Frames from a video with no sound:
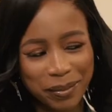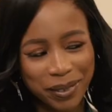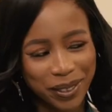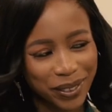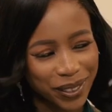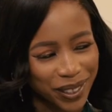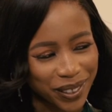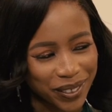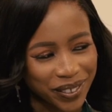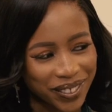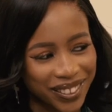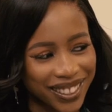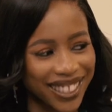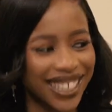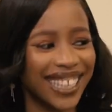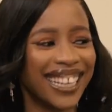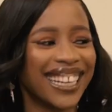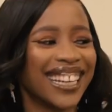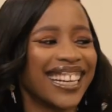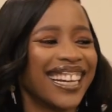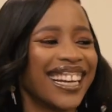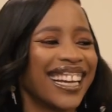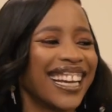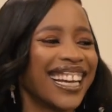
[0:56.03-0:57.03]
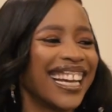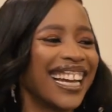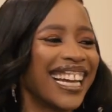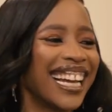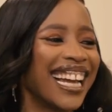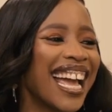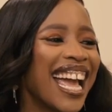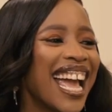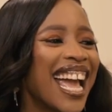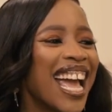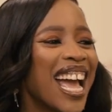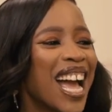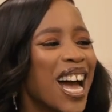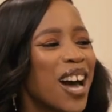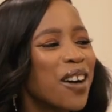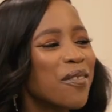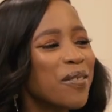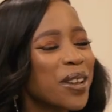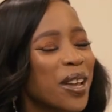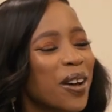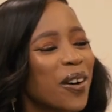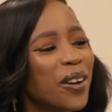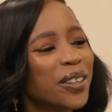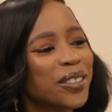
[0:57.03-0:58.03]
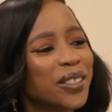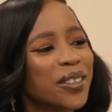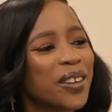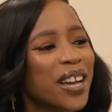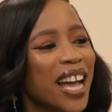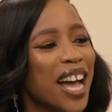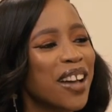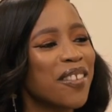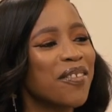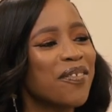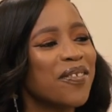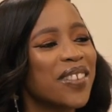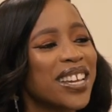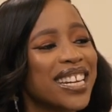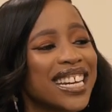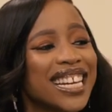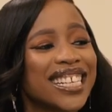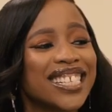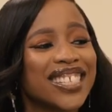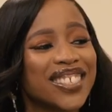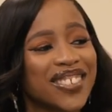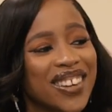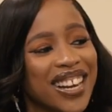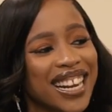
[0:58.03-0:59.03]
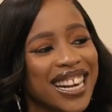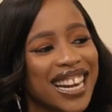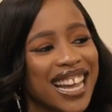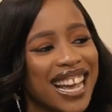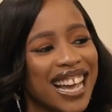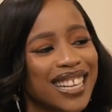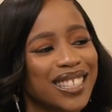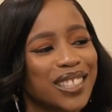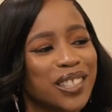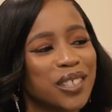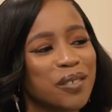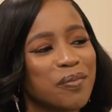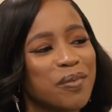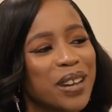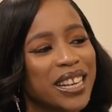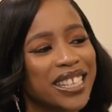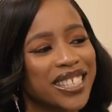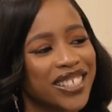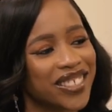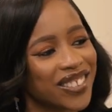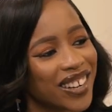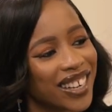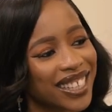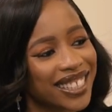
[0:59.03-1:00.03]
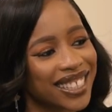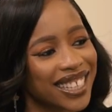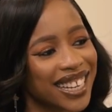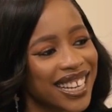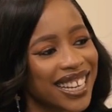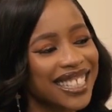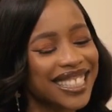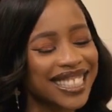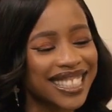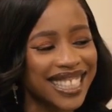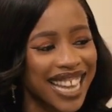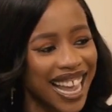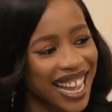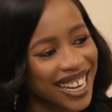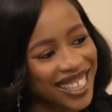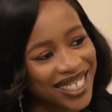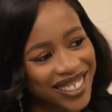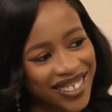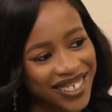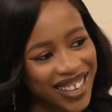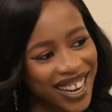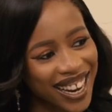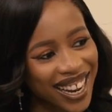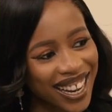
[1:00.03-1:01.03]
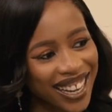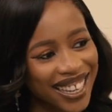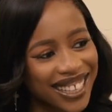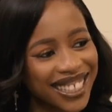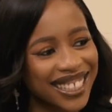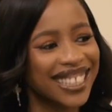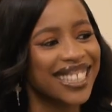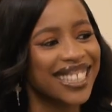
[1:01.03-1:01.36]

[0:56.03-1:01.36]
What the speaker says: You too. And we also have fitness trainer and Zumba instructor, Sandra.